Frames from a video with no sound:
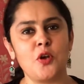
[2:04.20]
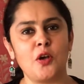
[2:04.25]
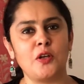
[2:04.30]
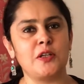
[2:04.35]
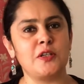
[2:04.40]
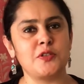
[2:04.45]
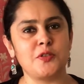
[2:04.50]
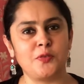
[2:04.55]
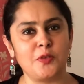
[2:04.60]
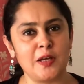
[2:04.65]

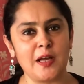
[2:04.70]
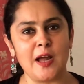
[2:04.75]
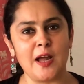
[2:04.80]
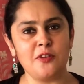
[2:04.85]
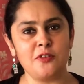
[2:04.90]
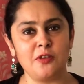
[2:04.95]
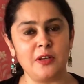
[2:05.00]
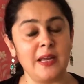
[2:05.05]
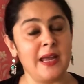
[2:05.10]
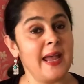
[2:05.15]
corners of the
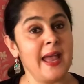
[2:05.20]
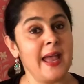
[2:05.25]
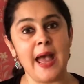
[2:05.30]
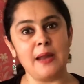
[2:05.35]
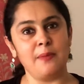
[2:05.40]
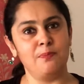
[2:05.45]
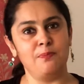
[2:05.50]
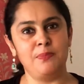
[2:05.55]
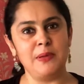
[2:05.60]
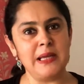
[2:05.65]
country
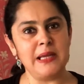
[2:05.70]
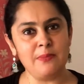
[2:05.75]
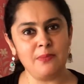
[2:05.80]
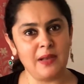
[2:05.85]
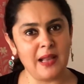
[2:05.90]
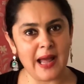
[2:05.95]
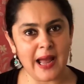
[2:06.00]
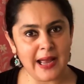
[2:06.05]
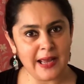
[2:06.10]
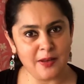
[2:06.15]
and
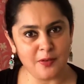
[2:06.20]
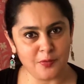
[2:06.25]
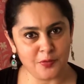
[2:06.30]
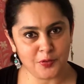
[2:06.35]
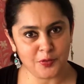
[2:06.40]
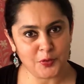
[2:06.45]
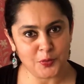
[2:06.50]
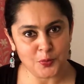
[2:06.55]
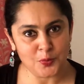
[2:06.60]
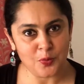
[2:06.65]
beam live
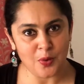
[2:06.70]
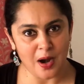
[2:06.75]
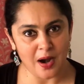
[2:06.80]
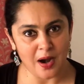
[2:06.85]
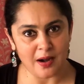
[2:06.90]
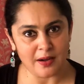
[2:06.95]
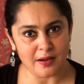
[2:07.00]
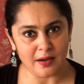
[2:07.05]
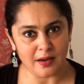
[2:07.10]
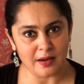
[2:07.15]
through
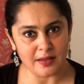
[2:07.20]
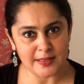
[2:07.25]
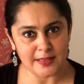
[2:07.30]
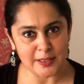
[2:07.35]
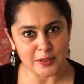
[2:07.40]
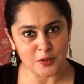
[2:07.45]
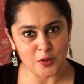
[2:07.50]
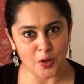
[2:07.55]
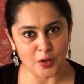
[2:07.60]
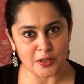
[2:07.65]
our
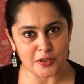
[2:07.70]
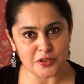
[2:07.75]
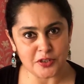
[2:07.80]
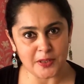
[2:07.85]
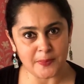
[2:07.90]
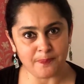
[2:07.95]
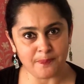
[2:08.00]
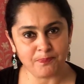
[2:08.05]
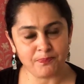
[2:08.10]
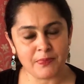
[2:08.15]

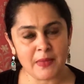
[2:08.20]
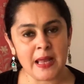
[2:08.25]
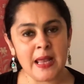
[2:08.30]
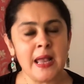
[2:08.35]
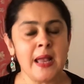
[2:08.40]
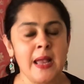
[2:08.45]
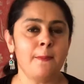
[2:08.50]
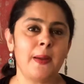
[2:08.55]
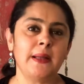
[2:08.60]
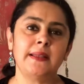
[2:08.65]
technology.
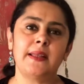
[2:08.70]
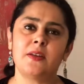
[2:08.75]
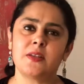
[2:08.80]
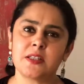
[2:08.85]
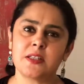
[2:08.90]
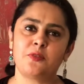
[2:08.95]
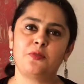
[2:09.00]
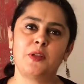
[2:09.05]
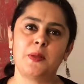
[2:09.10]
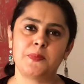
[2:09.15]
But there
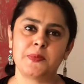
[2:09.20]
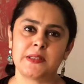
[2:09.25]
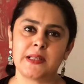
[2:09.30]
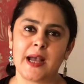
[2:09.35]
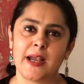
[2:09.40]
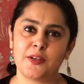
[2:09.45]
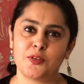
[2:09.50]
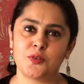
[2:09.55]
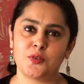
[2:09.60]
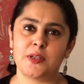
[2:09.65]
is a flip
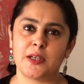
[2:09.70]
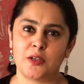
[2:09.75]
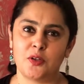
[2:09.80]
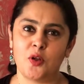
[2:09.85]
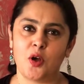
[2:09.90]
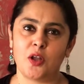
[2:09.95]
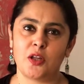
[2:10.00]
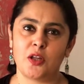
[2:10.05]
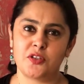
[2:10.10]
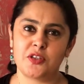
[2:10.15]
side to
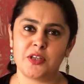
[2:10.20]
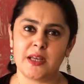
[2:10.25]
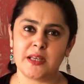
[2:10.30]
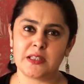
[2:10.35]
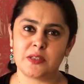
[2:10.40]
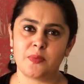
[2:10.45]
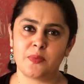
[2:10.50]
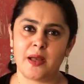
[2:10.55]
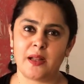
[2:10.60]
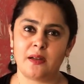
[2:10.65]
technology
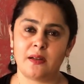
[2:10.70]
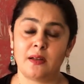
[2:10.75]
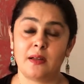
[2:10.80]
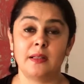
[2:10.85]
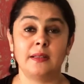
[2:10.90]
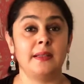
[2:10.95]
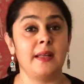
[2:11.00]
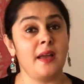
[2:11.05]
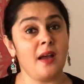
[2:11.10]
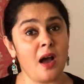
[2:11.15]
as well.
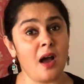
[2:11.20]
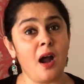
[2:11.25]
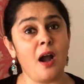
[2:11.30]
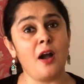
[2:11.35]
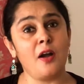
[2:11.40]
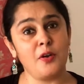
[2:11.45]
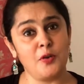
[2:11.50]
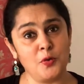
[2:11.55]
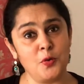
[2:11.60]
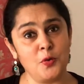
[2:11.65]
There
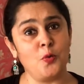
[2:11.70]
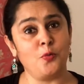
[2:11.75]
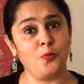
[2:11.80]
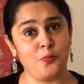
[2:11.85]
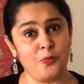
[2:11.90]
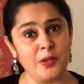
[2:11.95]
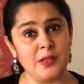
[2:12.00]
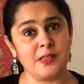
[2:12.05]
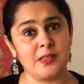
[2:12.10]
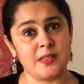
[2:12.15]
are
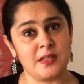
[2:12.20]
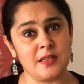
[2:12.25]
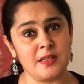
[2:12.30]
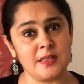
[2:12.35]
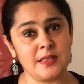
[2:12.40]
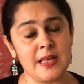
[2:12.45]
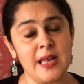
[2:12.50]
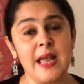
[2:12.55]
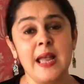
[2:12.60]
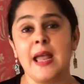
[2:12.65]
no
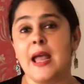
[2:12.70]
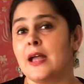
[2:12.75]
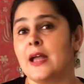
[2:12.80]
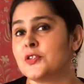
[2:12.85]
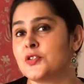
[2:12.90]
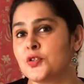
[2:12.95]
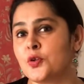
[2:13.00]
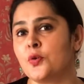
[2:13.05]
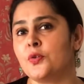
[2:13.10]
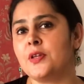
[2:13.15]
filters.
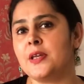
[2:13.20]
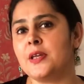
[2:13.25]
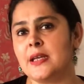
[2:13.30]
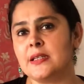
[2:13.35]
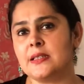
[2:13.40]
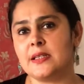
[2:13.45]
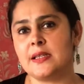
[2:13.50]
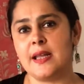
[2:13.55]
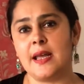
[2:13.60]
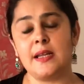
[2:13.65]
And so the
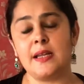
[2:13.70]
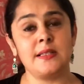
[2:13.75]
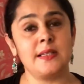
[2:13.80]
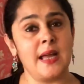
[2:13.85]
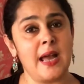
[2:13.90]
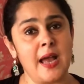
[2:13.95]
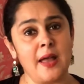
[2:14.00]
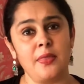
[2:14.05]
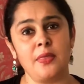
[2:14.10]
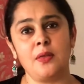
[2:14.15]
internet
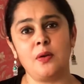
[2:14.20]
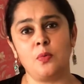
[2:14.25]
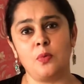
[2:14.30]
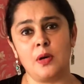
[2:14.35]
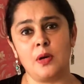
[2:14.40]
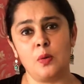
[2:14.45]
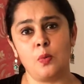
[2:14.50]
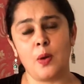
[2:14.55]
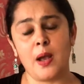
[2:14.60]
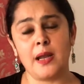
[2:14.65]
and the
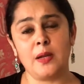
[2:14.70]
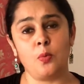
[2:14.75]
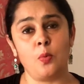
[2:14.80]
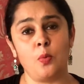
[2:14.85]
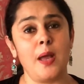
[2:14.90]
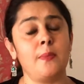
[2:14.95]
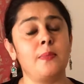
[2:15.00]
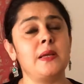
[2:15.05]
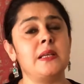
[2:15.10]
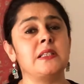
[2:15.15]
World Wide
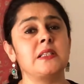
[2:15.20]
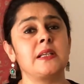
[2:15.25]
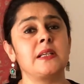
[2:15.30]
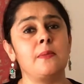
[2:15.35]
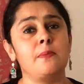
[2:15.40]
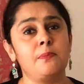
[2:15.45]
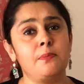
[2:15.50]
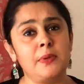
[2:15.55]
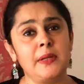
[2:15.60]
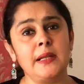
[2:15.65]
Web is
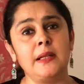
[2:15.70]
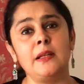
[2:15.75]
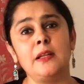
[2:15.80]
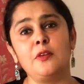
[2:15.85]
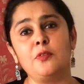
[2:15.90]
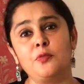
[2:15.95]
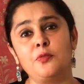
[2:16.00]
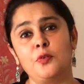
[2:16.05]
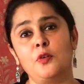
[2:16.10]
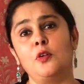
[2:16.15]

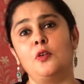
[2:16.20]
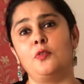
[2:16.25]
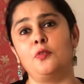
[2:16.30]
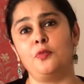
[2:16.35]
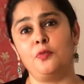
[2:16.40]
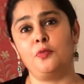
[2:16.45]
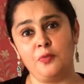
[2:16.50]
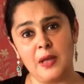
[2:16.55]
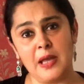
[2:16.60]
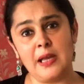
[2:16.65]
completely full
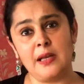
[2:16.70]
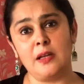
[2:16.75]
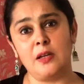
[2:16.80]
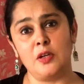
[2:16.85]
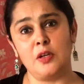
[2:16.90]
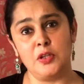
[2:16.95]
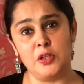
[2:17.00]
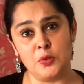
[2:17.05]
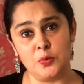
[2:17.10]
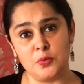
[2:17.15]
of fake
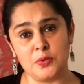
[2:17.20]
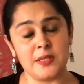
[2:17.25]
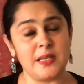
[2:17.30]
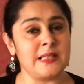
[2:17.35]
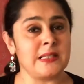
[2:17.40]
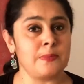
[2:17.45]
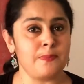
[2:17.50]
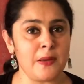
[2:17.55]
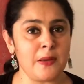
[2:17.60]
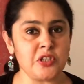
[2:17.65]
news,
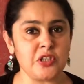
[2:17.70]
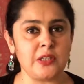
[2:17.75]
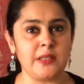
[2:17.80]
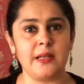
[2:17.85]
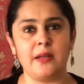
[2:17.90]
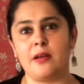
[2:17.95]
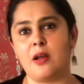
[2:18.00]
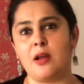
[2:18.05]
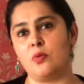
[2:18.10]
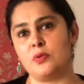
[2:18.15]

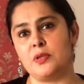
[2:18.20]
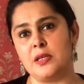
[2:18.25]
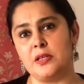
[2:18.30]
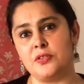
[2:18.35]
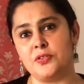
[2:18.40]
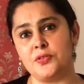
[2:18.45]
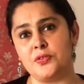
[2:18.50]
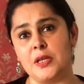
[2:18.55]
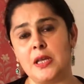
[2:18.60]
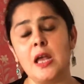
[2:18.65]
especially around
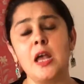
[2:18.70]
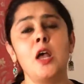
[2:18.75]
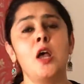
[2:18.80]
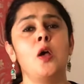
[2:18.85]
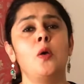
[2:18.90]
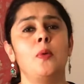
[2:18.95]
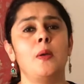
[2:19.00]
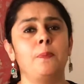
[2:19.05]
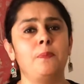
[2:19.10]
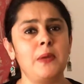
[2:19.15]
history,
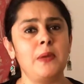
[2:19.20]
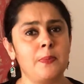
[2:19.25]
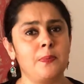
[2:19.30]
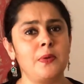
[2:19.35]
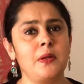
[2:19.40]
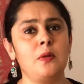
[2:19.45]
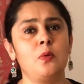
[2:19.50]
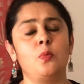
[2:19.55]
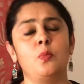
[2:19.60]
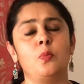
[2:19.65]
where
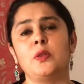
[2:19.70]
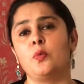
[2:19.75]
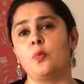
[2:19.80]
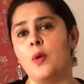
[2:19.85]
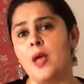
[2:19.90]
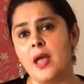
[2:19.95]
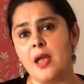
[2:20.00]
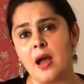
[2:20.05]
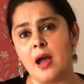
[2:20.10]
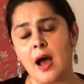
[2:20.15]
people with
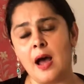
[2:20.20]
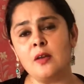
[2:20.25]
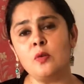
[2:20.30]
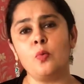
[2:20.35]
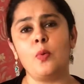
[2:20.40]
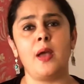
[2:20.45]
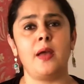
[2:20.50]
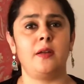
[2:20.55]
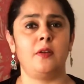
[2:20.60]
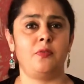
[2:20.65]

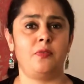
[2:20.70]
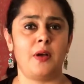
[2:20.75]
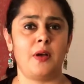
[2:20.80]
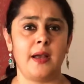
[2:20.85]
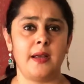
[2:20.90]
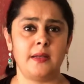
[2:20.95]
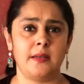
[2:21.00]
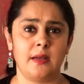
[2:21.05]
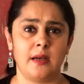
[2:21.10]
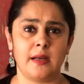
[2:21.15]

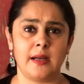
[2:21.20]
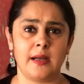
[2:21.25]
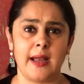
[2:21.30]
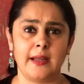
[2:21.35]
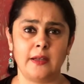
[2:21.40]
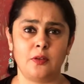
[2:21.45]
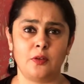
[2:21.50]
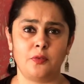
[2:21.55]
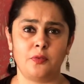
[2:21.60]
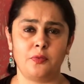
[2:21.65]
unverified
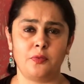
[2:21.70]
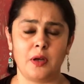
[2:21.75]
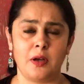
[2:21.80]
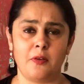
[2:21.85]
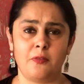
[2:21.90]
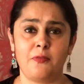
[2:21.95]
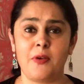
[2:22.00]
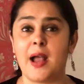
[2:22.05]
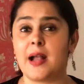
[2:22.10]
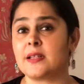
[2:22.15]

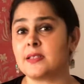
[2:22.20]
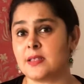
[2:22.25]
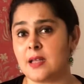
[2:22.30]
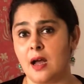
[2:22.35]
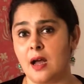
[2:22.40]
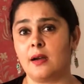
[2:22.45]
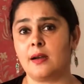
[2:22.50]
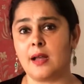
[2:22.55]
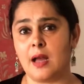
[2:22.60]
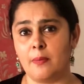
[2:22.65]
facts
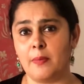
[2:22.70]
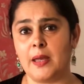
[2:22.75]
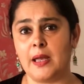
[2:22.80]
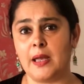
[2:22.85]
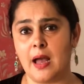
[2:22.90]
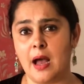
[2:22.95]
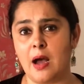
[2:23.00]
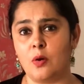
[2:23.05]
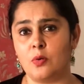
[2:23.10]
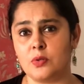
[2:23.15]
are
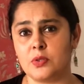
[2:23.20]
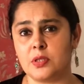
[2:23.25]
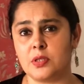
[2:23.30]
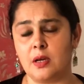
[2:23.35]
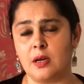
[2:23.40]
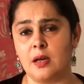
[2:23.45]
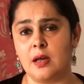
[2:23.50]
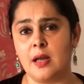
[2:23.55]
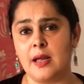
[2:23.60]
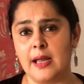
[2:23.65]
coming out
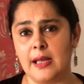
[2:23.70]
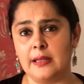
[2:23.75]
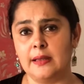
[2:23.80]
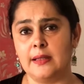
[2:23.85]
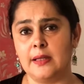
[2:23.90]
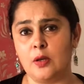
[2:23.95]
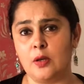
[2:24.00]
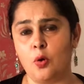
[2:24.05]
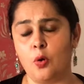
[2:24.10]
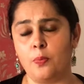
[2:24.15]

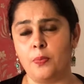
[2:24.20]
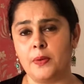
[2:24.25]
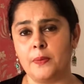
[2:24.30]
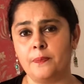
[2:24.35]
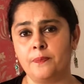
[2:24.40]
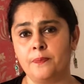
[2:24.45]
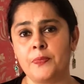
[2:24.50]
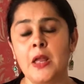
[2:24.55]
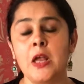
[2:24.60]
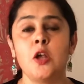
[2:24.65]
in the
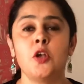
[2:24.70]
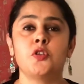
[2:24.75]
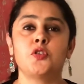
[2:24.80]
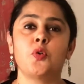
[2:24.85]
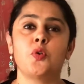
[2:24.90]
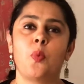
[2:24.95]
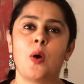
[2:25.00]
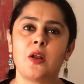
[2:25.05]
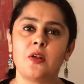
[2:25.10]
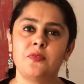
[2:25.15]
open.
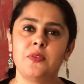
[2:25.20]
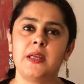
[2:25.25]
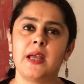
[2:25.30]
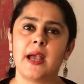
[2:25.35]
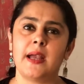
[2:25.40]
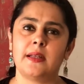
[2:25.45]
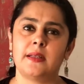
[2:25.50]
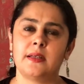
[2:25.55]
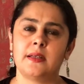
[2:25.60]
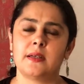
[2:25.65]
So one of the
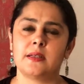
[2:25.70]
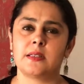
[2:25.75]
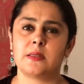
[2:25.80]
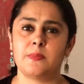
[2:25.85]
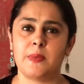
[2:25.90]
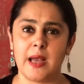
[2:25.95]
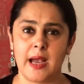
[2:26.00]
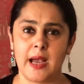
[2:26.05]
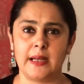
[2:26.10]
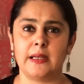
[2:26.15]

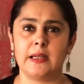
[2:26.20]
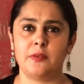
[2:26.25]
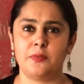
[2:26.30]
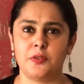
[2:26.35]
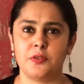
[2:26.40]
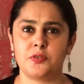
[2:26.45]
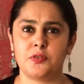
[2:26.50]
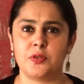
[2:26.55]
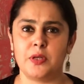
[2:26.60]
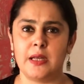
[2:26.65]
ideas behind Live
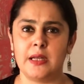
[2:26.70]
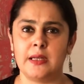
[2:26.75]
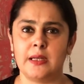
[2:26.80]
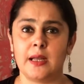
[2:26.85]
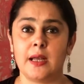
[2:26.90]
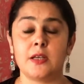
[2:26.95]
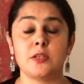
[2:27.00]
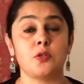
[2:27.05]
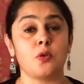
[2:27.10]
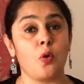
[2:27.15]
History
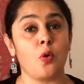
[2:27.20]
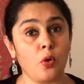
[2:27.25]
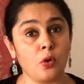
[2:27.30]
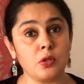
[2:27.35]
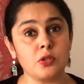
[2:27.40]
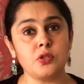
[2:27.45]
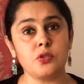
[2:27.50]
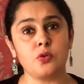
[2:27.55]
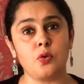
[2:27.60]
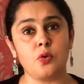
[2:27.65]
India is
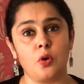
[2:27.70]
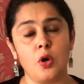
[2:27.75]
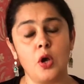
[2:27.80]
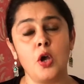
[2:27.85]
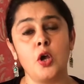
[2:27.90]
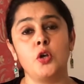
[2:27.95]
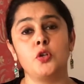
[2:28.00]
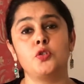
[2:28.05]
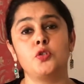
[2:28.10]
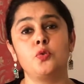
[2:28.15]

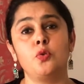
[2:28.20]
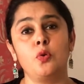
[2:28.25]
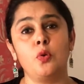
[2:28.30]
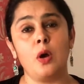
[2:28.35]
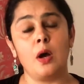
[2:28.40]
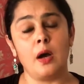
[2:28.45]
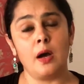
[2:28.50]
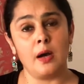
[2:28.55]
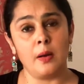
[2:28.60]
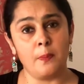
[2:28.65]
also
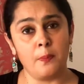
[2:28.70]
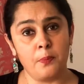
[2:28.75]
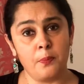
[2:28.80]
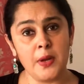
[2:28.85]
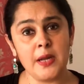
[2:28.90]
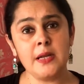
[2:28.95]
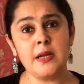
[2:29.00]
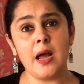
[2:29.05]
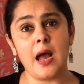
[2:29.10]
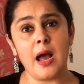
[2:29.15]
to
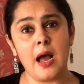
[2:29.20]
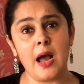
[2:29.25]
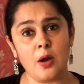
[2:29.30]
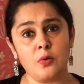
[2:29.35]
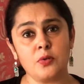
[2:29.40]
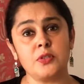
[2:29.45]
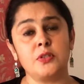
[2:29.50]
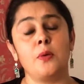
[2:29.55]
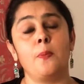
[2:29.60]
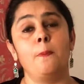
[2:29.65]
bring
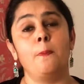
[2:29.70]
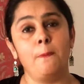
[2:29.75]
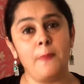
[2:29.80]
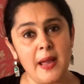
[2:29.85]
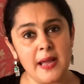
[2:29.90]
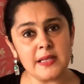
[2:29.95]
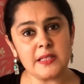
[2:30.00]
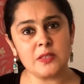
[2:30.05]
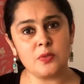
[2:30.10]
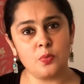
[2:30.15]
out the
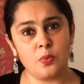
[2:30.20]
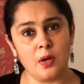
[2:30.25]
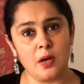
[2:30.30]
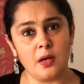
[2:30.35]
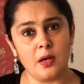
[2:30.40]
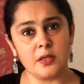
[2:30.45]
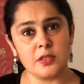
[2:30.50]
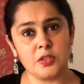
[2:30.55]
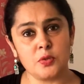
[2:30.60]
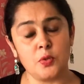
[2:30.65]
best
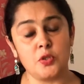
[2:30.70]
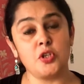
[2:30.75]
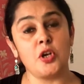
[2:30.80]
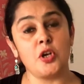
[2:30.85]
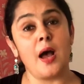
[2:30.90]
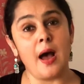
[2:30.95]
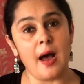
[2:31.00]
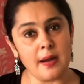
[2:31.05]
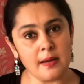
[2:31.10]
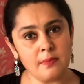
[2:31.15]
works which
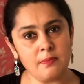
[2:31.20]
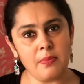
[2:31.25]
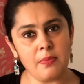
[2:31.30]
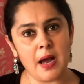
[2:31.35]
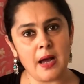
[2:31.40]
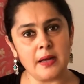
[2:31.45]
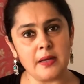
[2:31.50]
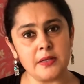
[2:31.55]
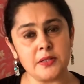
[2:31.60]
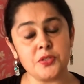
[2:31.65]
are
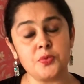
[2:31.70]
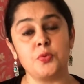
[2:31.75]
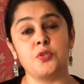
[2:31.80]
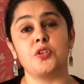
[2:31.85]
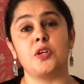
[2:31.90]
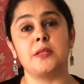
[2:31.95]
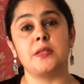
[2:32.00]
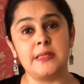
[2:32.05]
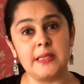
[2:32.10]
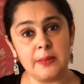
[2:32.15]
unbiased,
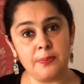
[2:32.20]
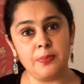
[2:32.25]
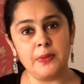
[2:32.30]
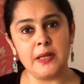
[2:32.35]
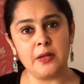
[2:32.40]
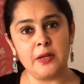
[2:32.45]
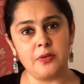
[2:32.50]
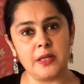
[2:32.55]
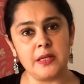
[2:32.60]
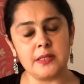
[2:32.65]
which are
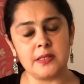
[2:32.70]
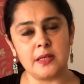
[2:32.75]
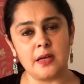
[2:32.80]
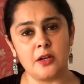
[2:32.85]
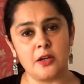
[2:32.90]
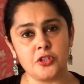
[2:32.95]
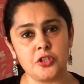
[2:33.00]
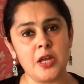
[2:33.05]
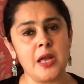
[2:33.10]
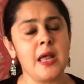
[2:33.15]
deeply
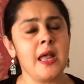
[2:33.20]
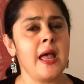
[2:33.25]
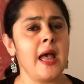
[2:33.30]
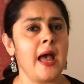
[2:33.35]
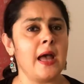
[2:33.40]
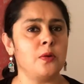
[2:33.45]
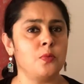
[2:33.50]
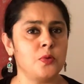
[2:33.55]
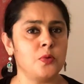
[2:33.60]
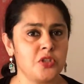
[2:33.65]
researched,
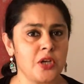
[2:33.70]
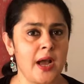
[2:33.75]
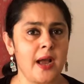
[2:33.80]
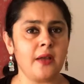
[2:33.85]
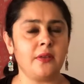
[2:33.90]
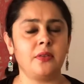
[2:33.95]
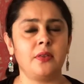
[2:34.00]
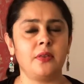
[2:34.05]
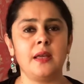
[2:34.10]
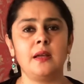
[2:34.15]
and which
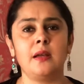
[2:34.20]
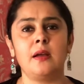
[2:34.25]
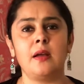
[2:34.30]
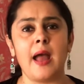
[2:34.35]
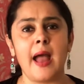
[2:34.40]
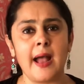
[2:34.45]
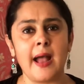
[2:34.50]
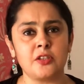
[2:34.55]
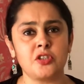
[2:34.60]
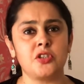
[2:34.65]
I think
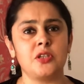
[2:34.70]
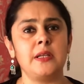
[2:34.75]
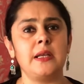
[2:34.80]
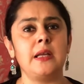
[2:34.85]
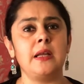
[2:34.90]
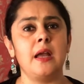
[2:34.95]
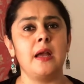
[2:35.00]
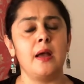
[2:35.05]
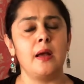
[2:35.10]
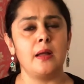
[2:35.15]

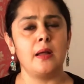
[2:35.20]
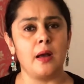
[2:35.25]
actually